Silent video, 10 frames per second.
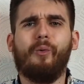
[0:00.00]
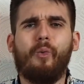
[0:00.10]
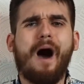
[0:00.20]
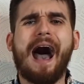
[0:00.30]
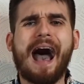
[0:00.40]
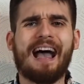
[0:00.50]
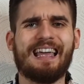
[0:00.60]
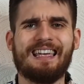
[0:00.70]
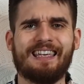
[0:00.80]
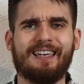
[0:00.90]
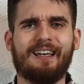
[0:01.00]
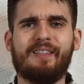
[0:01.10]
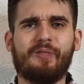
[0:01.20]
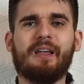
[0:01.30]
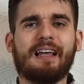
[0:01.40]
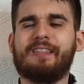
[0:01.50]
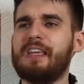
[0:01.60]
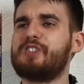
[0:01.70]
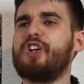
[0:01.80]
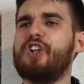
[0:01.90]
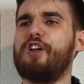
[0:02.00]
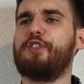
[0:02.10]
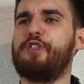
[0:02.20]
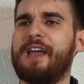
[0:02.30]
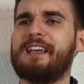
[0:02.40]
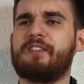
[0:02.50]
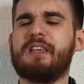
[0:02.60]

Why? Like, these are not things,